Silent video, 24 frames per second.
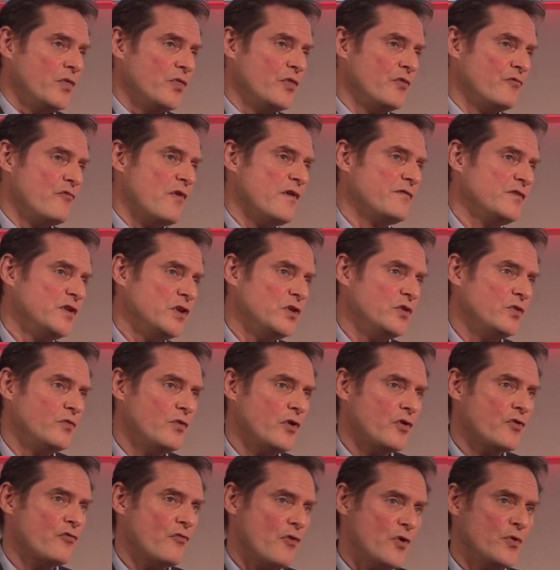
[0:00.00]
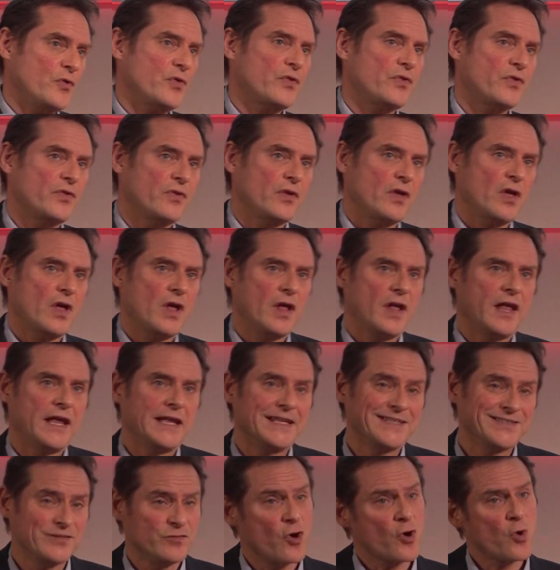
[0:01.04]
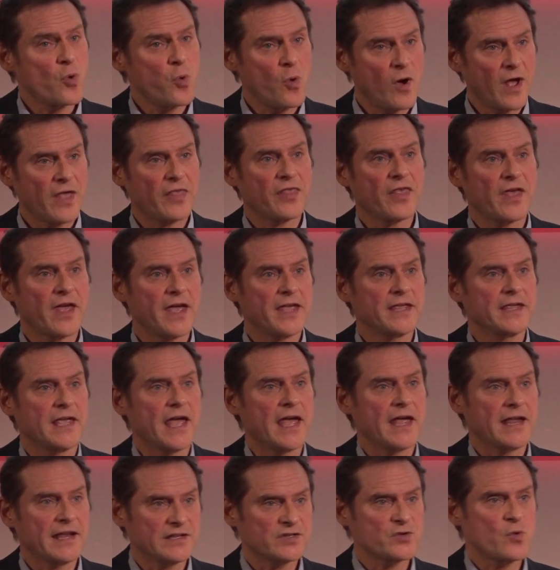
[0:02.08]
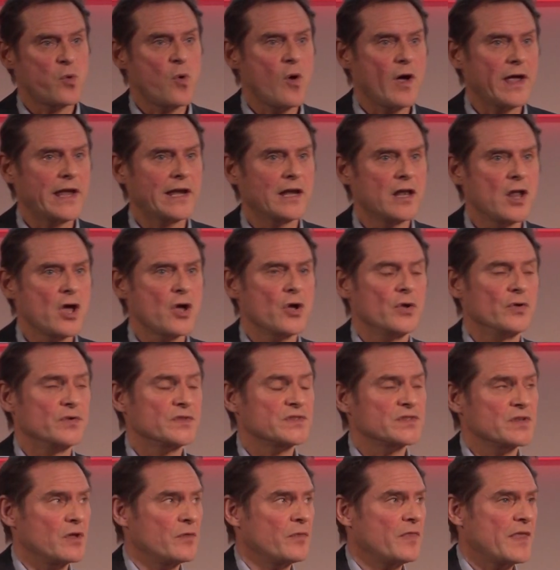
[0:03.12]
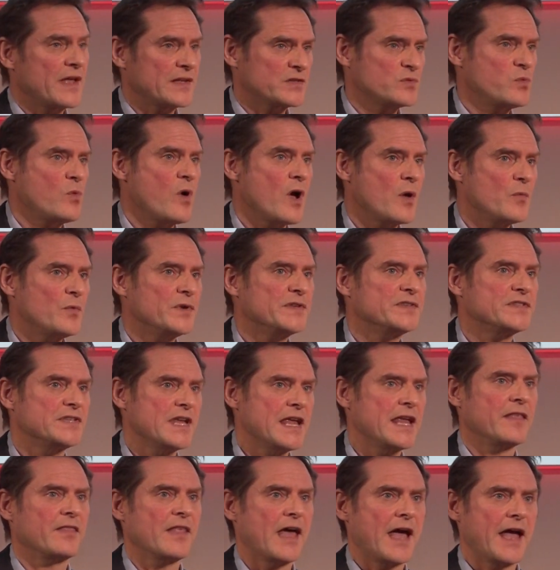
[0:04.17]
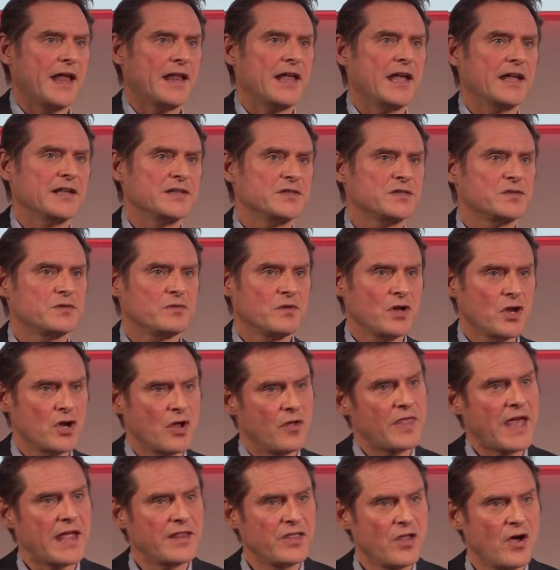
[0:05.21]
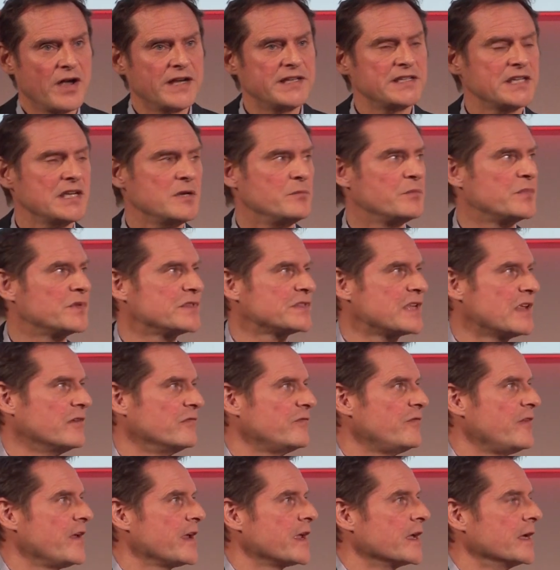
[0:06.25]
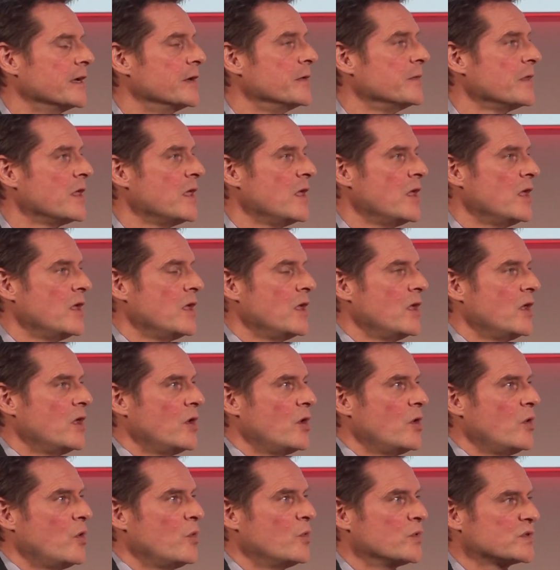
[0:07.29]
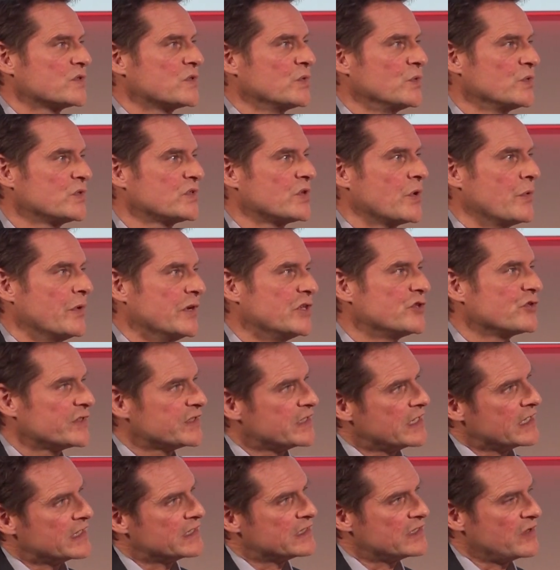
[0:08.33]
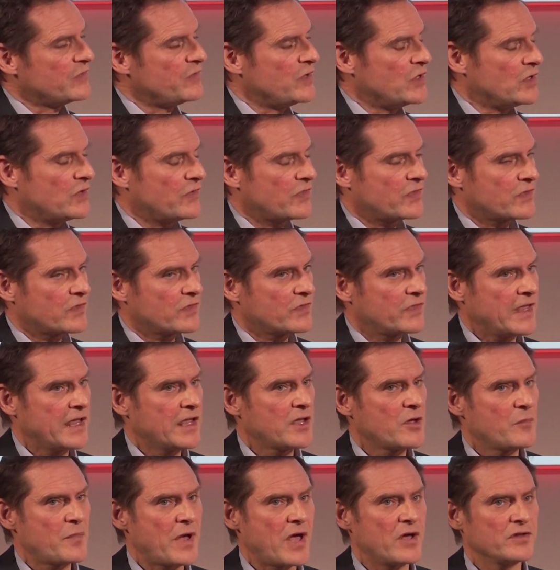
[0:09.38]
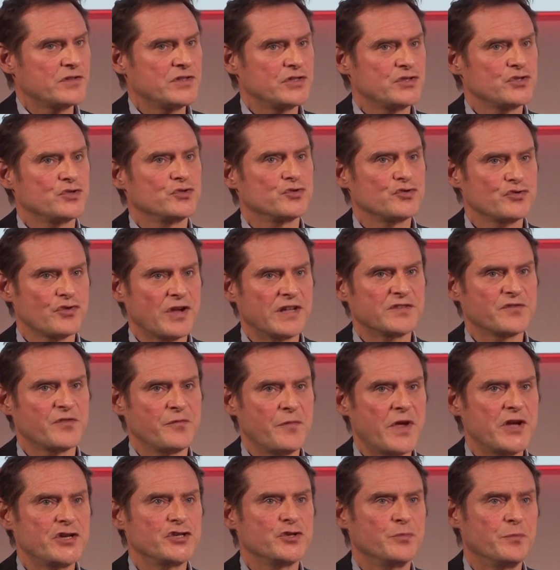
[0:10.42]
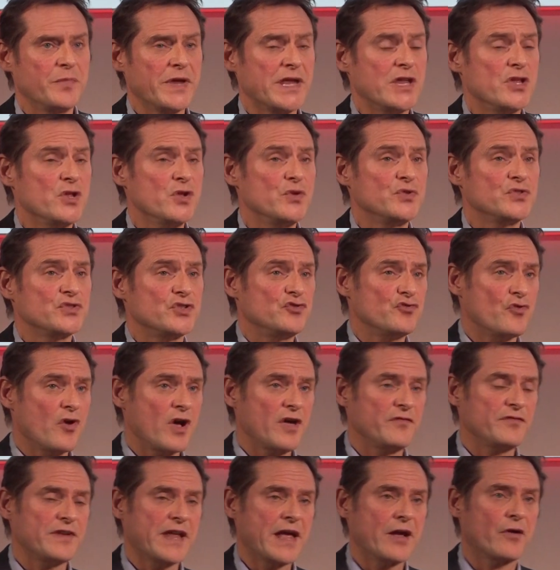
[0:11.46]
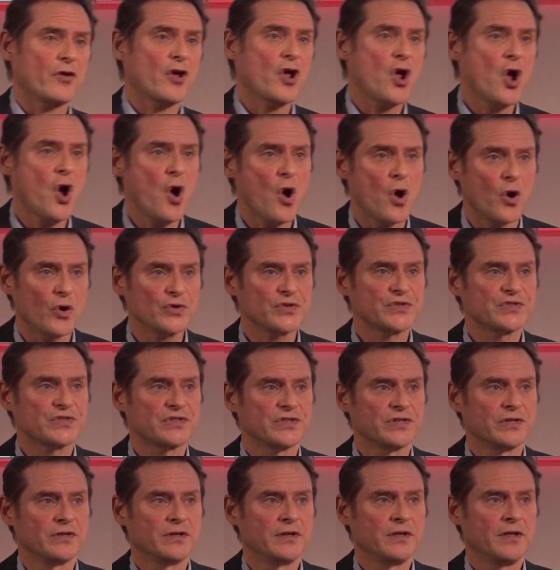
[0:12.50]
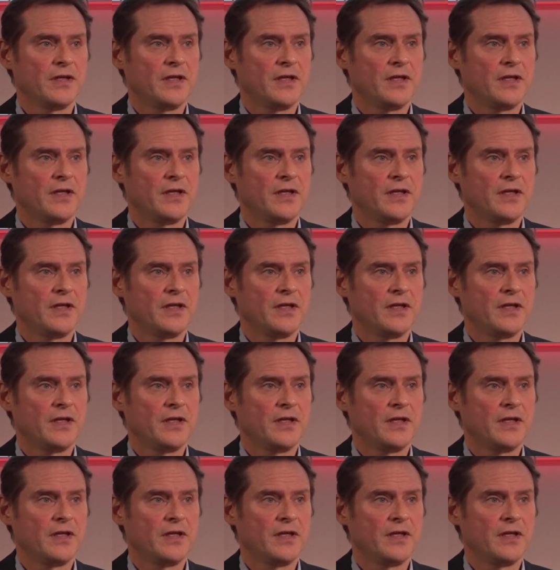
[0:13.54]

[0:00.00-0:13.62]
the revenue growth is not quite there yet. It's quite low. So that's why we're seeing that as, you know, that 19% figure. What's also interesting is if you think about digital transformation being used to drive down cost,